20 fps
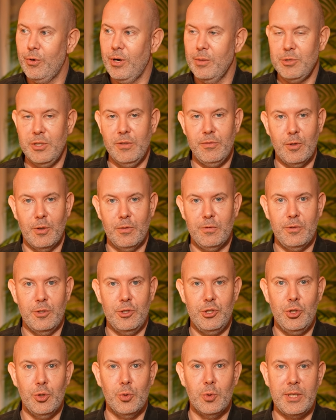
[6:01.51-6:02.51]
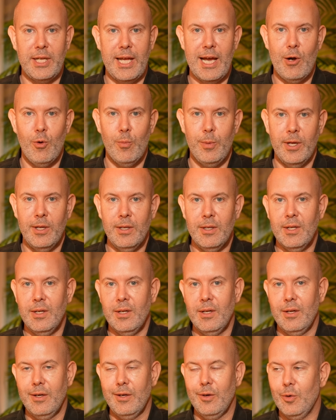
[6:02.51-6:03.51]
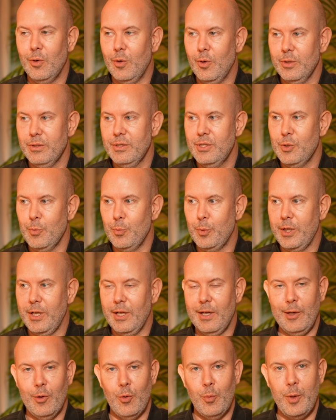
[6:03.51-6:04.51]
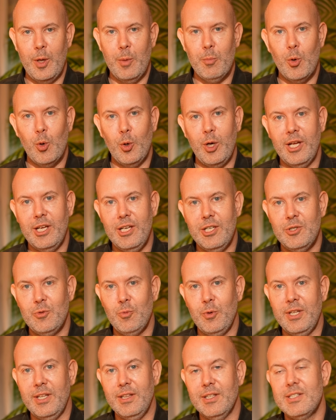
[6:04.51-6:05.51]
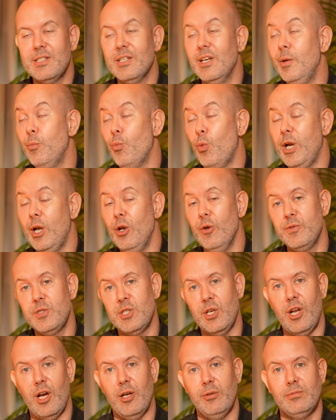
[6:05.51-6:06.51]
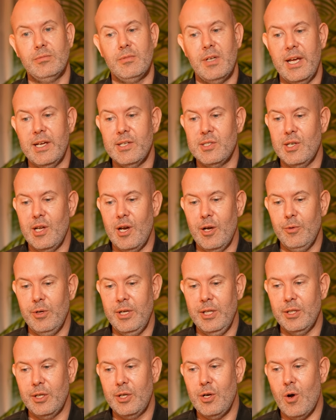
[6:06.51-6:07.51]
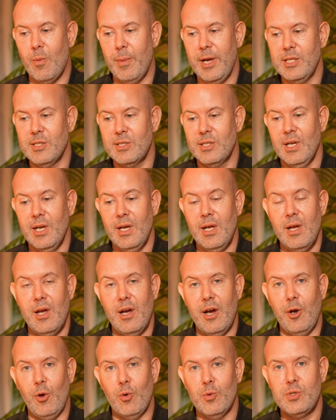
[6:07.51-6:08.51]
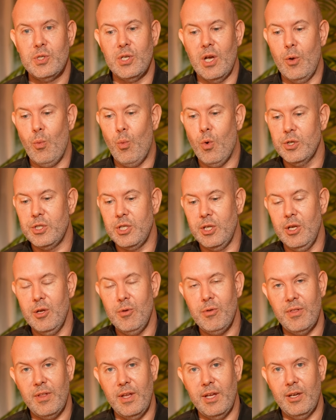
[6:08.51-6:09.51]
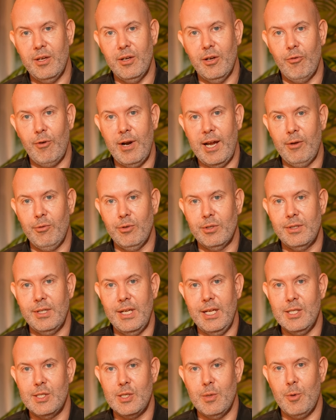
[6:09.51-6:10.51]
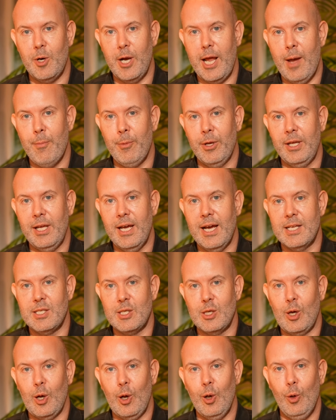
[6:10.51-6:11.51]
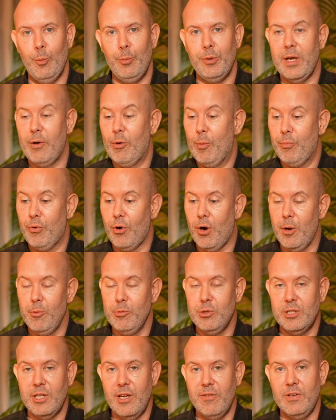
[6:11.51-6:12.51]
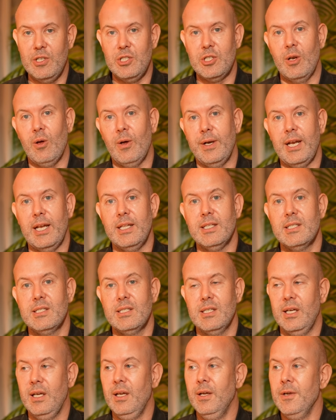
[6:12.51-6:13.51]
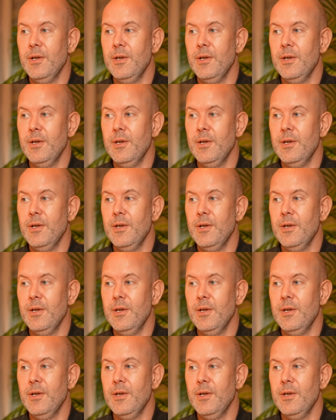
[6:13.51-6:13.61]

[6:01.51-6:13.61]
Perhaps you've gone for Jordi Alba or somebody a little bit more niche within the team. We'd love to know. Let us know in the comments. And also, what do you think around Inter Miami as a club, their approach, their visual identity?